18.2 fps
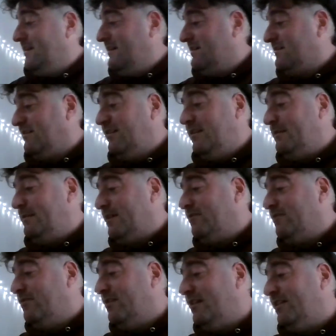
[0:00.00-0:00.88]
going a
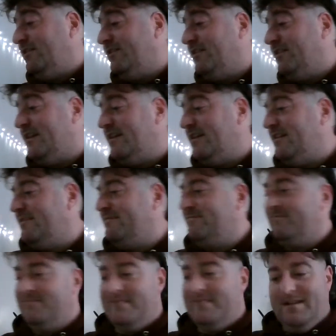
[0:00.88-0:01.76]
bit crazy.
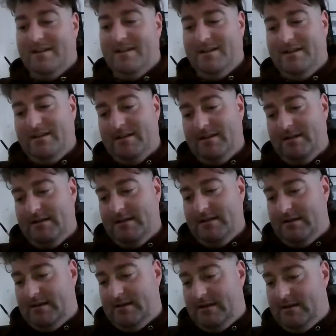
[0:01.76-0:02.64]

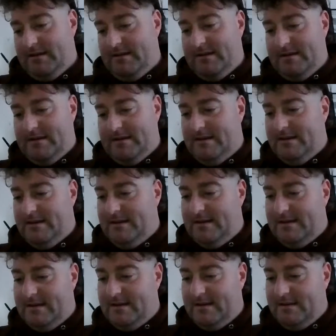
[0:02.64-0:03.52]

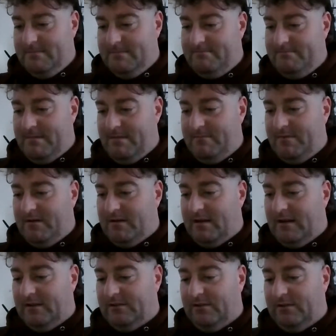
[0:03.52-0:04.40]
Batman
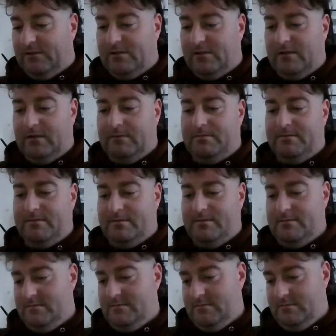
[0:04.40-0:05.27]
Collectors Club.
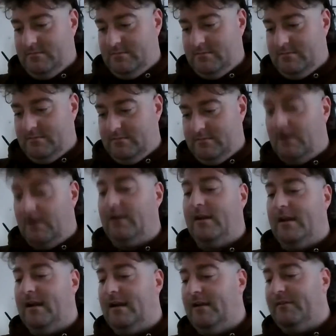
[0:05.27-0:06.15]
Oh
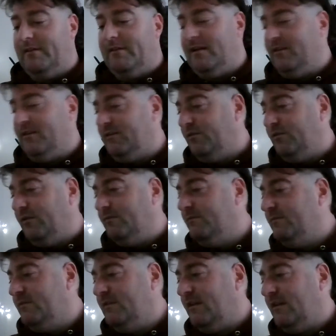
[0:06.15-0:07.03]
yeah, no, that's from
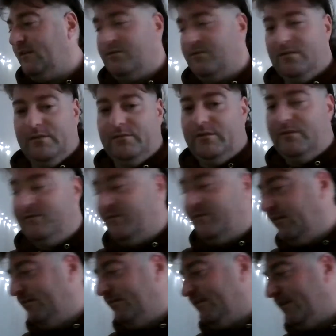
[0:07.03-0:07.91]
the
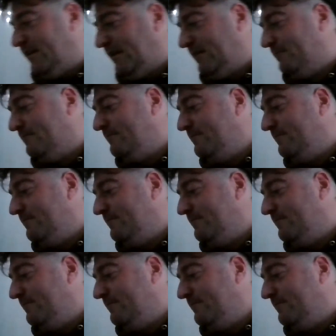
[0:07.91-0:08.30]
158.